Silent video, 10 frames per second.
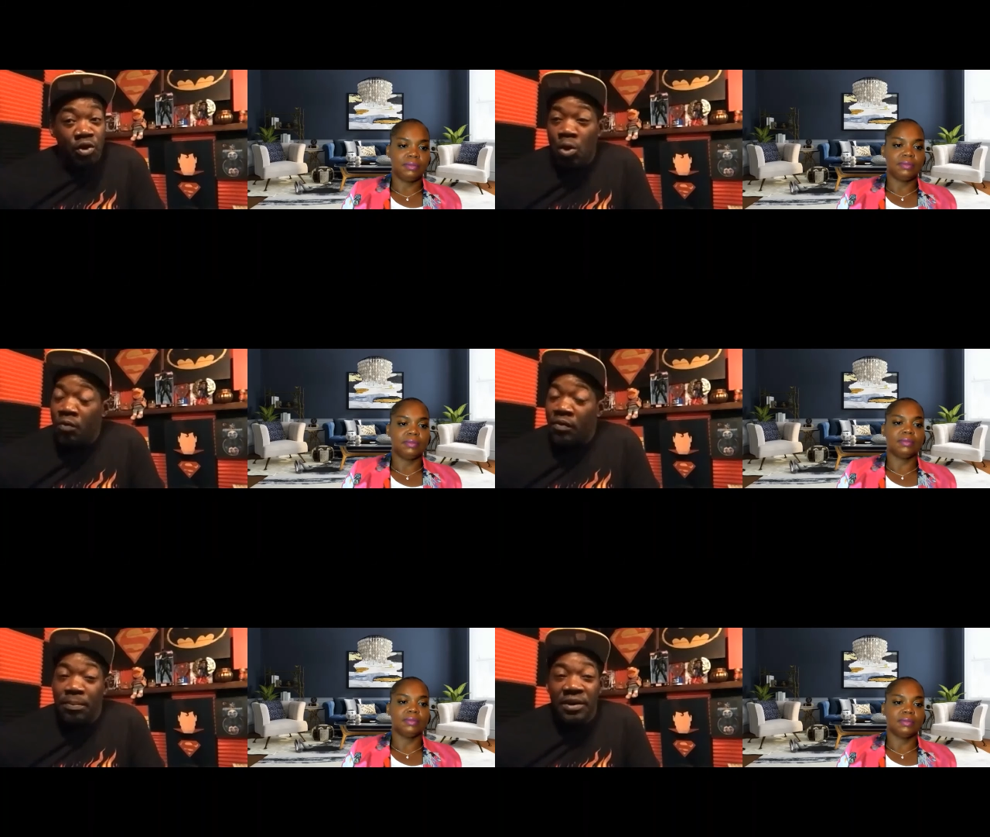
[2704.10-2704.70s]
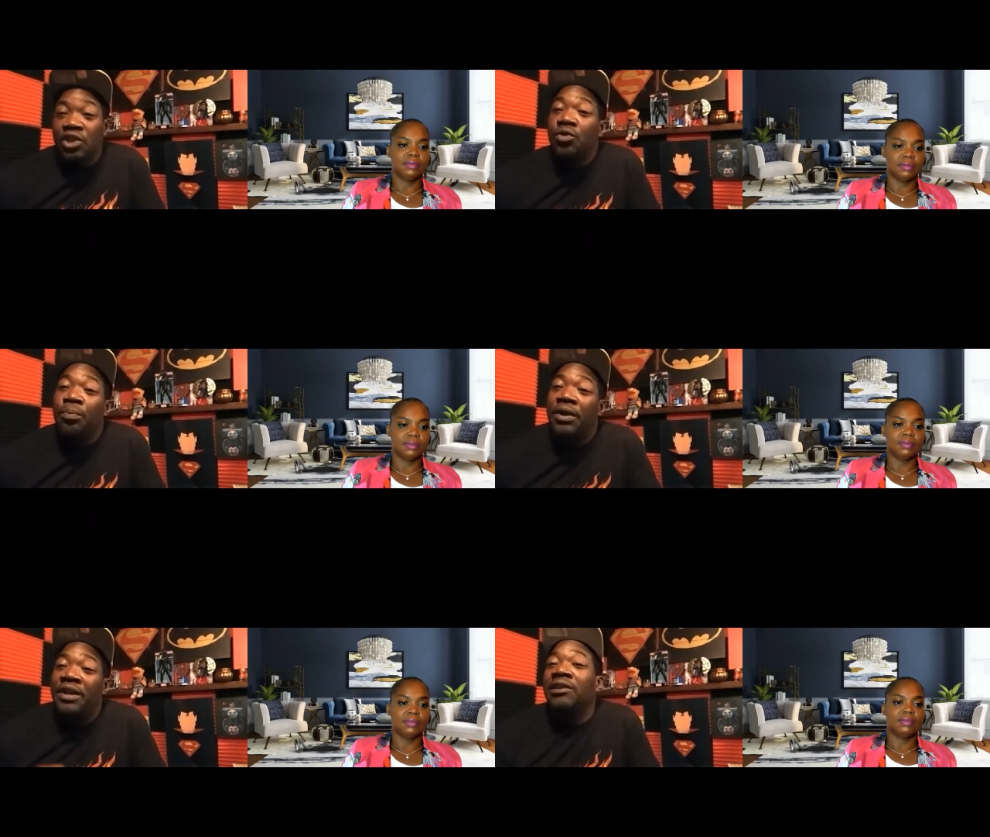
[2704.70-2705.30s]
Speaker 1: you don't replenish, you are
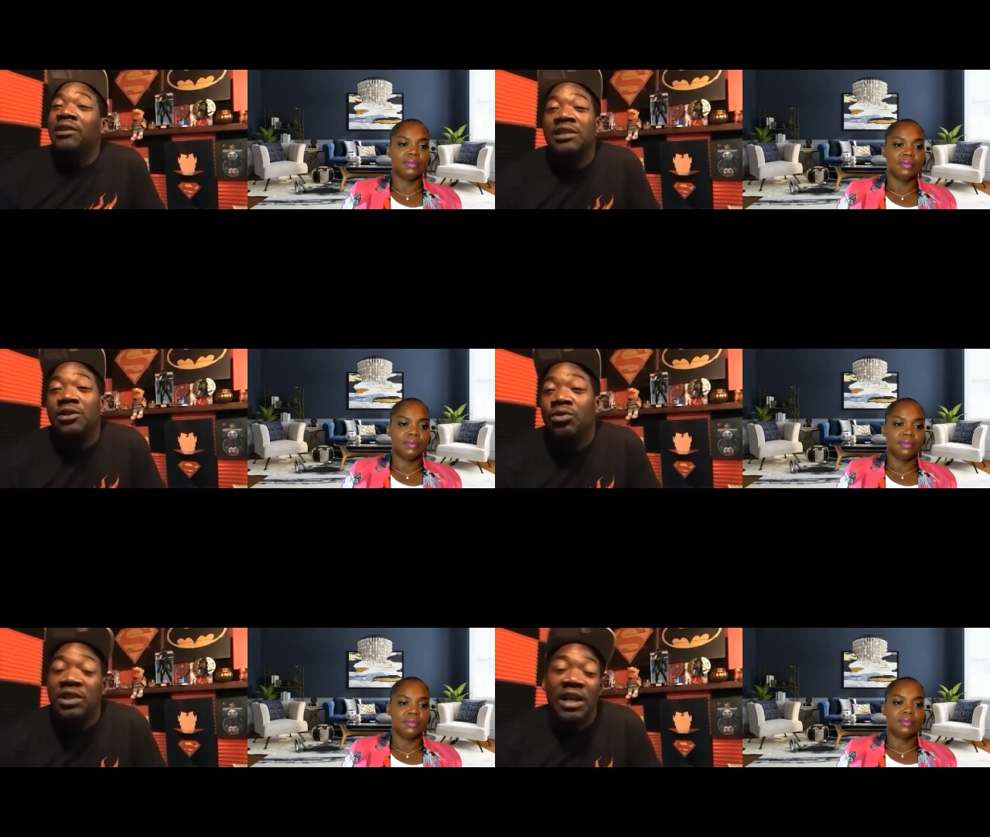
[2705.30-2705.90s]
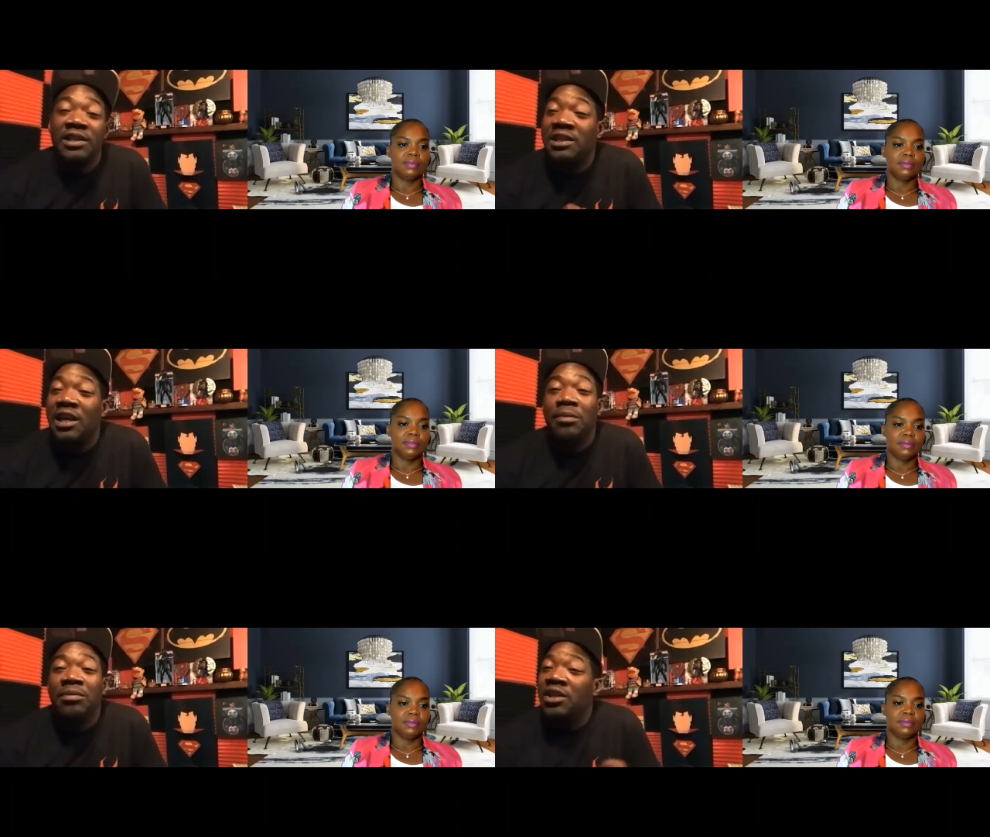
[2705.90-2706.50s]
putting out this, you saying the
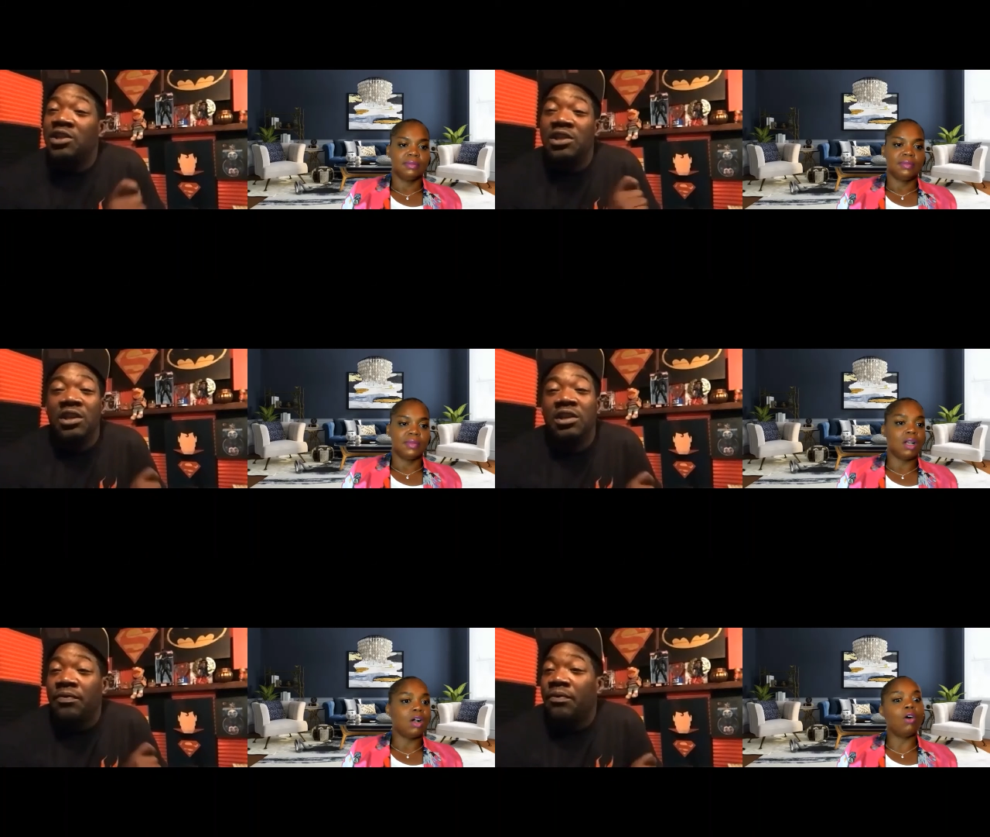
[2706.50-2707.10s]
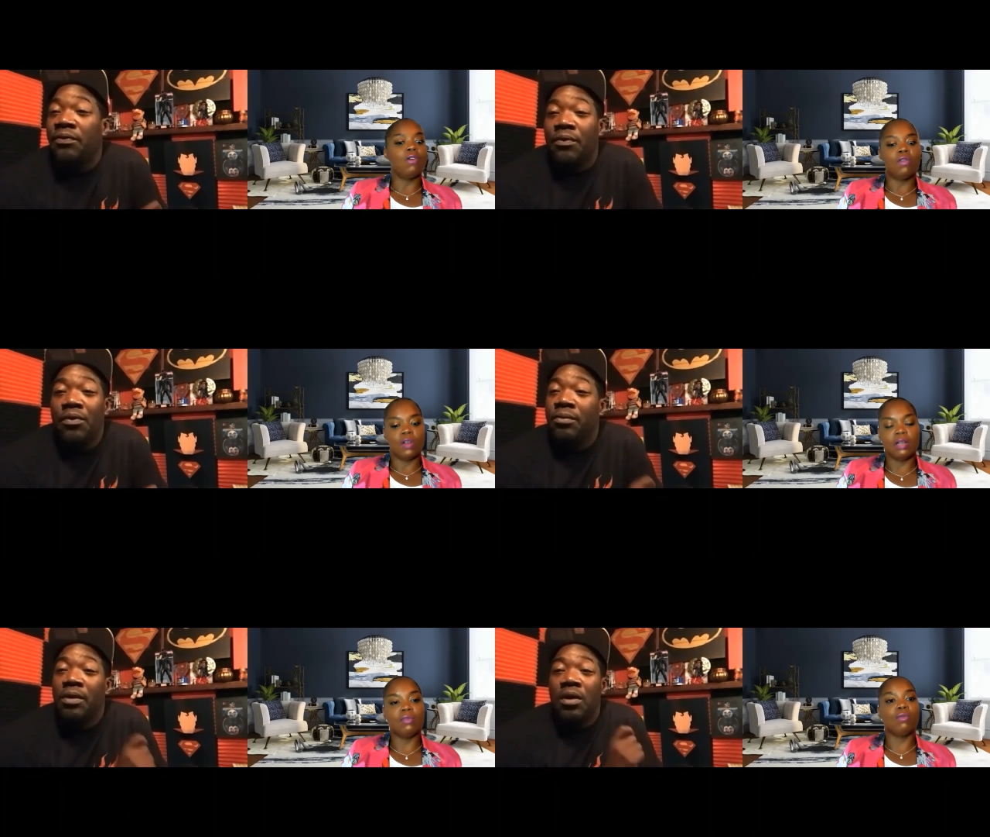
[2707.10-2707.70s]
same thing just in a different
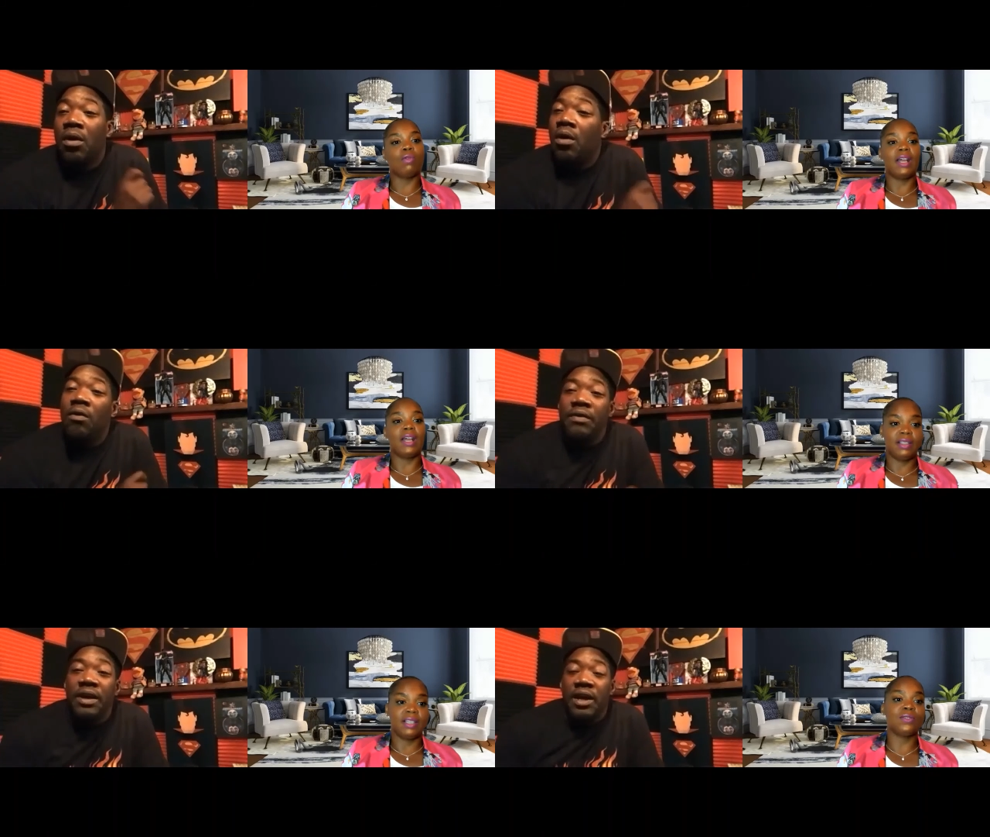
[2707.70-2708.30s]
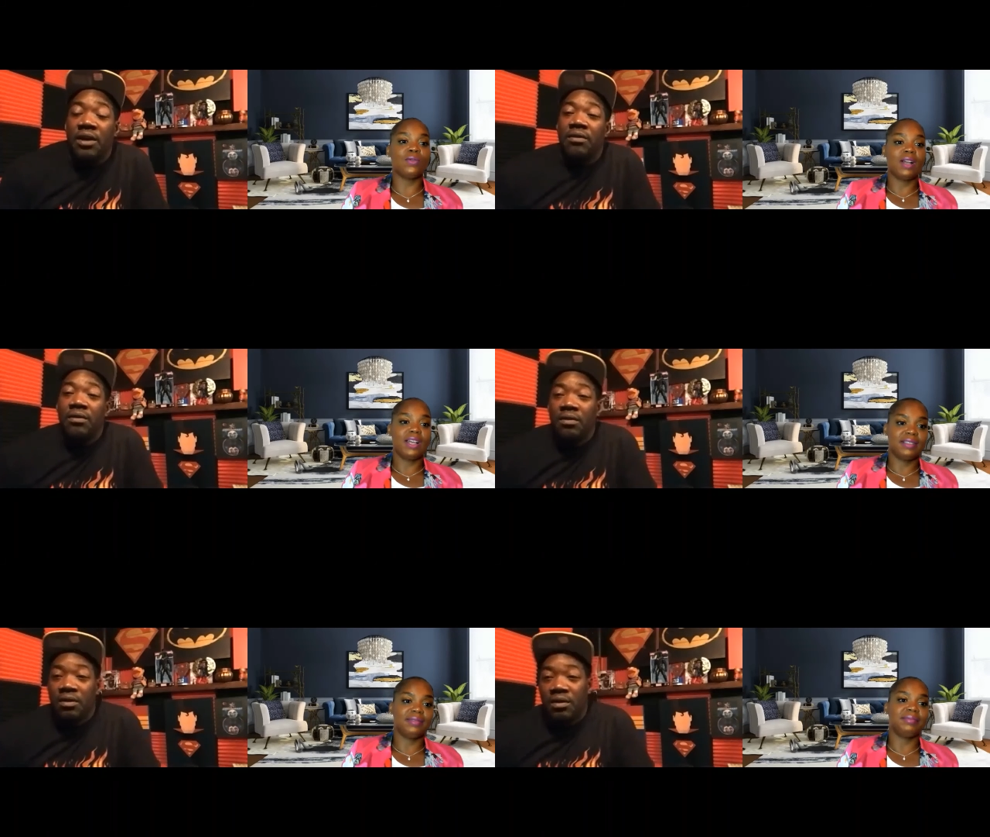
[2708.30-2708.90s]
form right. over That's here.
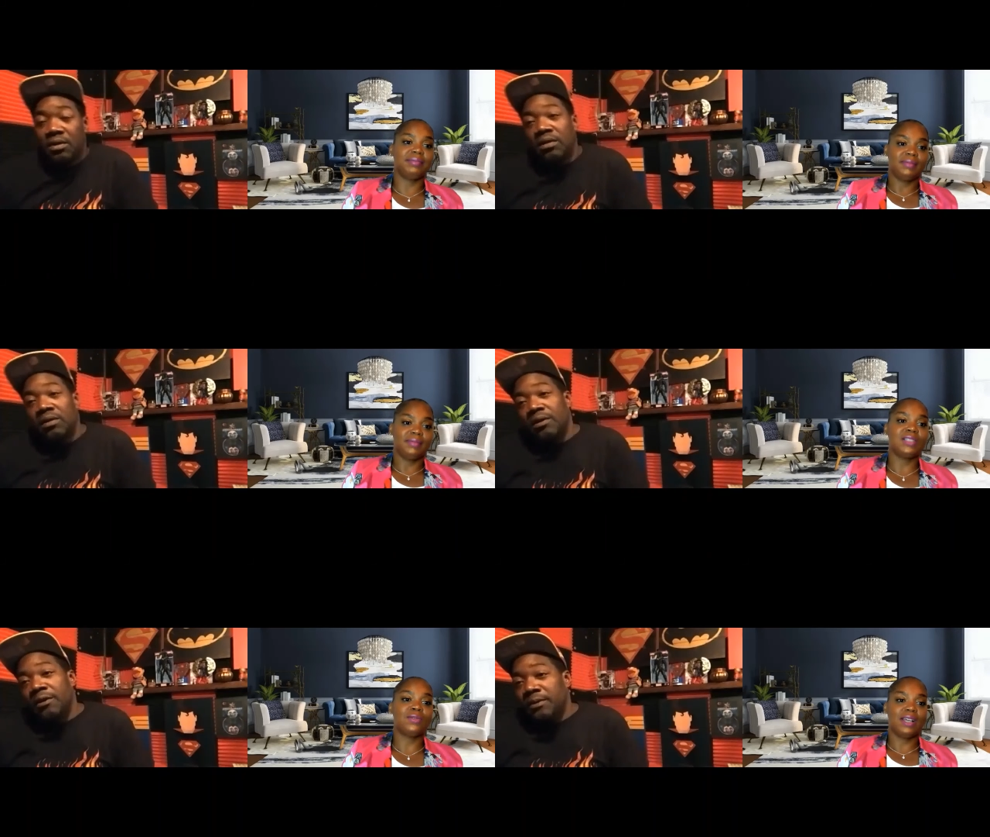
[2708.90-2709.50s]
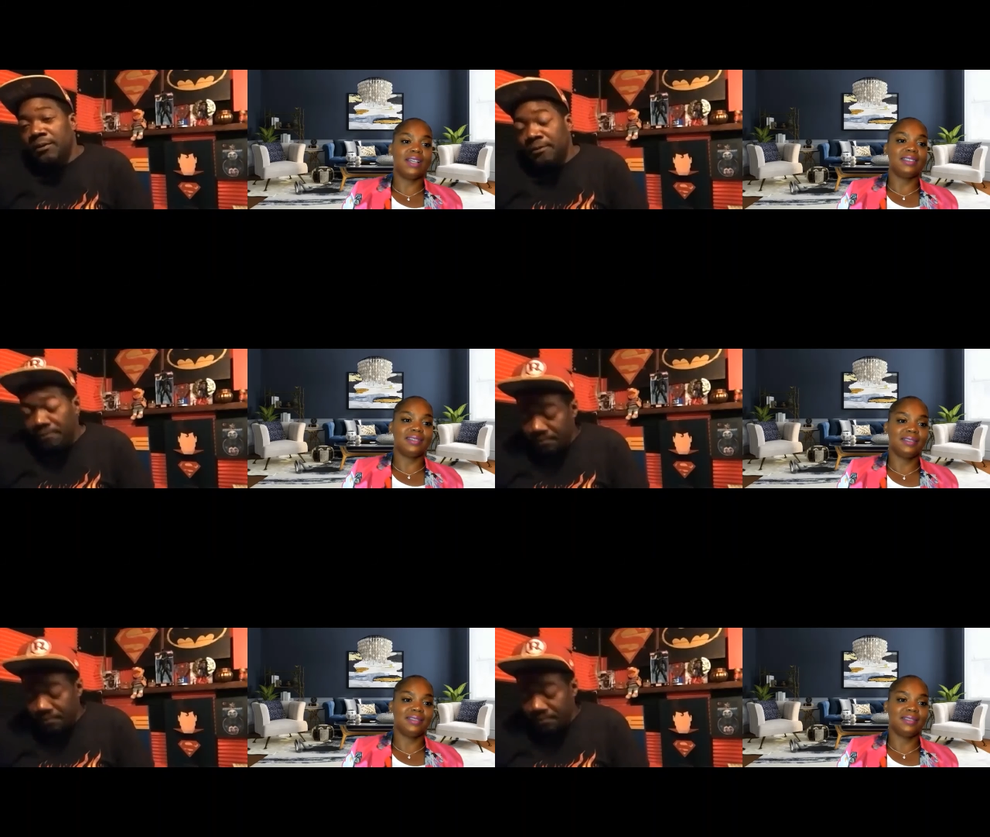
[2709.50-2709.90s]
Speaker 2: Right. You know That's what I mean?